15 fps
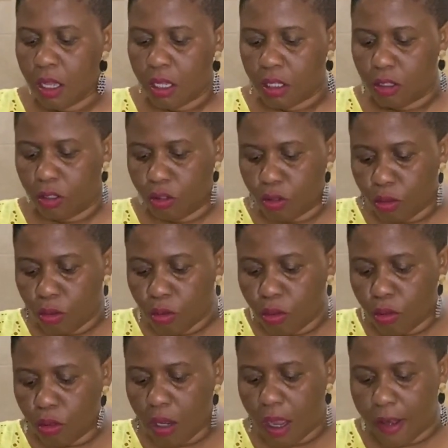
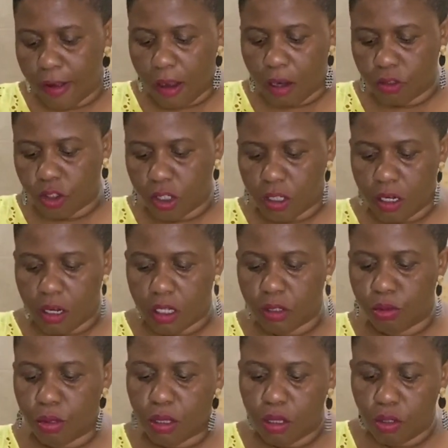you are now generous
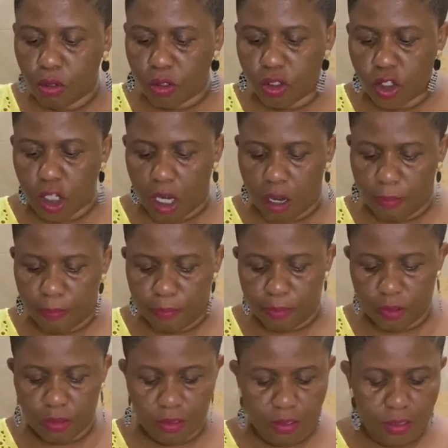with your jam,
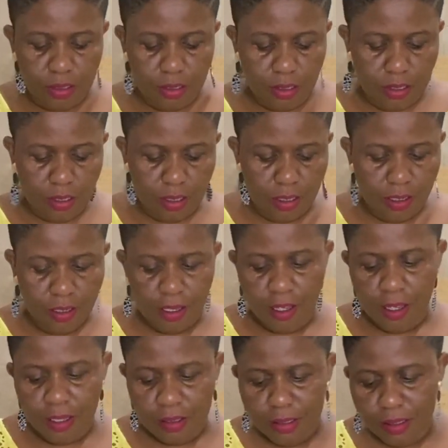because
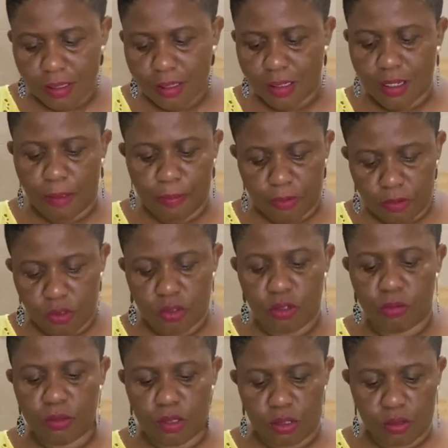this is supposed to be
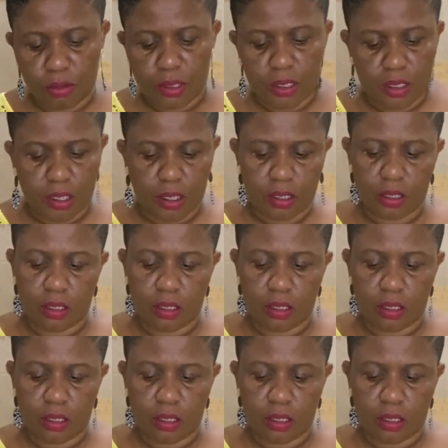sweet.